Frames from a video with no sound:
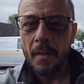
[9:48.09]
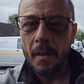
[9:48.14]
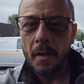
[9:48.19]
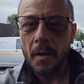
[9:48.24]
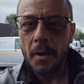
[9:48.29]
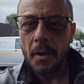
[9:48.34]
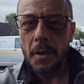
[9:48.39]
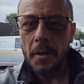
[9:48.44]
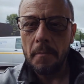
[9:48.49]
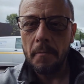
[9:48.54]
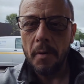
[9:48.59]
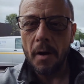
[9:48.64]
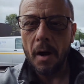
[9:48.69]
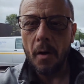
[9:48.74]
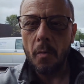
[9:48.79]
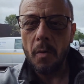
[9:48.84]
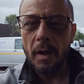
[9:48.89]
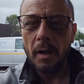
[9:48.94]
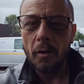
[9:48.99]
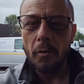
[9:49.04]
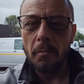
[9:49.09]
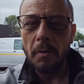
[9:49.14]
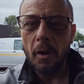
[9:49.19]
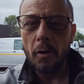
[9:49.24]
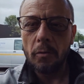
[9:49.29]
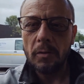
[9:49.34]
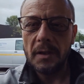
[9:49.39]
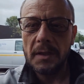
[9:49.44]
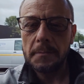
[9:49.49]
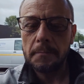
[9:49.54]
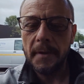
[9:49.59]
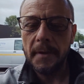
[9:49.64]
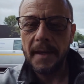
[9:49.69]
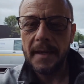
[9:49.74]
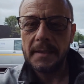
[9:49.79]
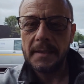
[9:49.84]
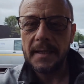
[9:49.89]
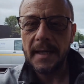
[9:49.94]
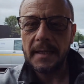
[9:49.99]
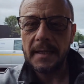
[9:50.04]
Um, but I will upload this P
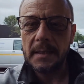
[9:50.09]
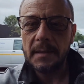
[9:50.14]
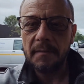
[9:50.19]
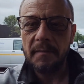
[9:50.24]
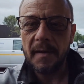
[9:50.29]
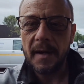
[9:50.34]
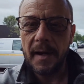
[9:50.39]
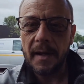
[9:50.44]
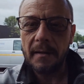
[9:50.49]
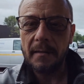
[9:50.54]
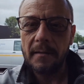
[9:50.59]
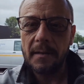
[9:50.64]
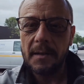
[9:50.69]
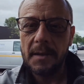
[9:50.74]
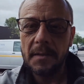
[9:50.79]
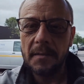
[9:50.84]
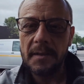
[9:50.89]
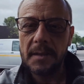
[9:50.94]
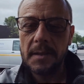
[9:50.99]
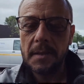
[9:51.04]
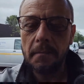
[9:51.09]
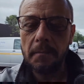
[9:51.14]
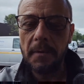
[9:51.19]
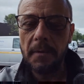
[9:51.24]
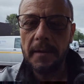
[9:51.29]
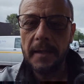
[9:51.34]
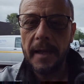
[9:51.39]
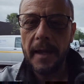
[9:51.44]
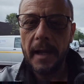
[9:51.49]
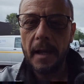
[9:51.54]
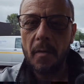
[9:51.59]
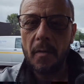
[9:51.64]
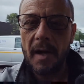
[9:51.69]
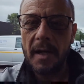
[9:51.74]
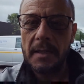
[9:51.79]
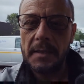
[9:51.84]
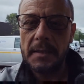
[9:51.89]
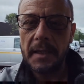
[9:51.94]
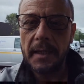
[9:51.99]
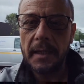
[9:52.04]
S data file to the Simply Diag Y
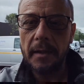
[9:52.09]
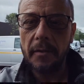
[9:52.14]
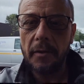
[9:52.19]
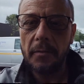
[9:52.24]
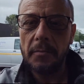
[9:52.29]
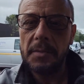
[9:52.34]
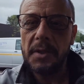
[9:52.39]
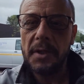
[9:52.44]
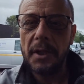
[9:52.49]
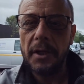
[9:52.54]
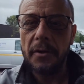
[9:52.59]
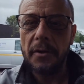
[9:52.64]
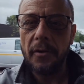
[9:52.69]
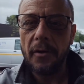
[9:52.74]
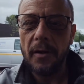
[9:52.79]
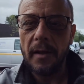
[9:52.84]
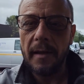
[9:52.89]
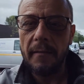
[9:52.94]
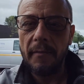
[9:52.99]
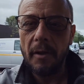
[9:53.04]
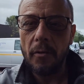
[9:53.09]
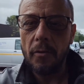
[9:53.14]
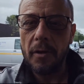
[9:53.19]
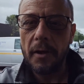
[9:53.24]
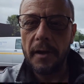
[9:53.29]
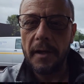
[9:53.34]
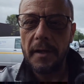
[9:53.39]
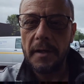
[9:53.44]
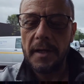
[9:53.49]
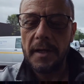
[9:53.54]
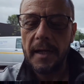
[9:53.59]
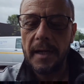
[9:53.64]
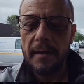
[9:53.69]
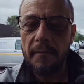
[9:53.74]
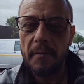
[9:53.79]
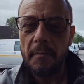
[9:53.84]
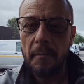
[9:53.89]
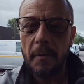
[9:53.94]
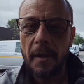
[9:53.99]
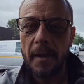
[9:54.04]
T group, so you can all have a look at it and you can have
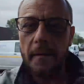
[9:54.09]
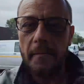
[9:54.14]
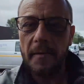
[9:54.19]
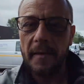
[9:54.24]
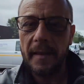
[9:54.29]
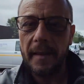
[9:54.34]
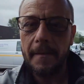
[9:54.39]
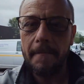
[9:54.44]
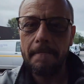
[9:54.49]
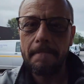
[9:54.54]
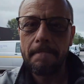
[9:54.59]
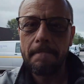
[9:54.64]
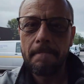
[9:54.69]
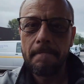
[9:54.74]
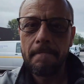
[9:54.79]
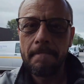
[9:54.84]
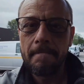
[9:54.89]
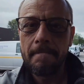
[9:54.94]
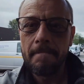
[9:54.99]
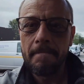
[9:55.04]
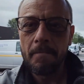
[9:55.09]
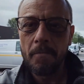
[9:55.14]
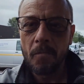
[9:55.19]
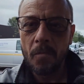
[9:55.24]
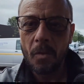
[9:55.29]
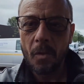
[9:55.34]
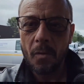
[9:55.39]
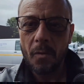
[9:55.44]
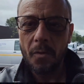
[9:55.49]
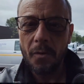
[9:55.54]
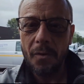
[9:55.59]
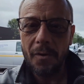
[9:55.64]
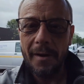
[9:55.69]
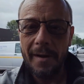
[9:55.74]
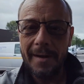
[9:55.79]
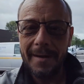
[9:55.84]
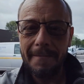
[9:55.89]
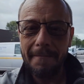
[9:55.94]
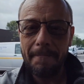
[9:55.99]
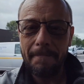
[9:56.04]
a play with it. All
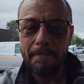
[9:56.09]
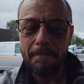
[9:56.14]
right.